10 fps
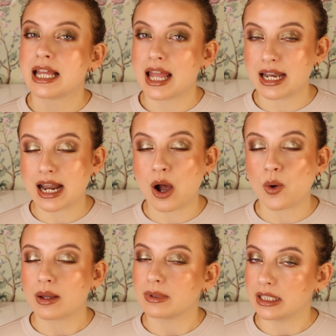And
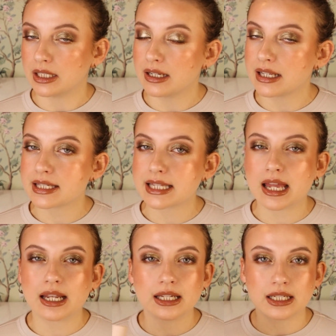now I'm a little less
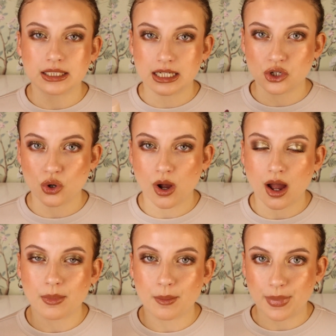tan. It did show
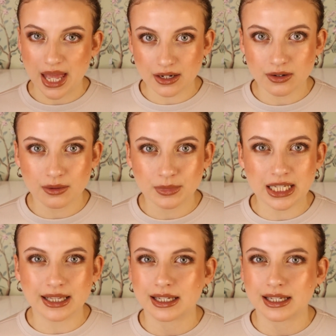up better on me.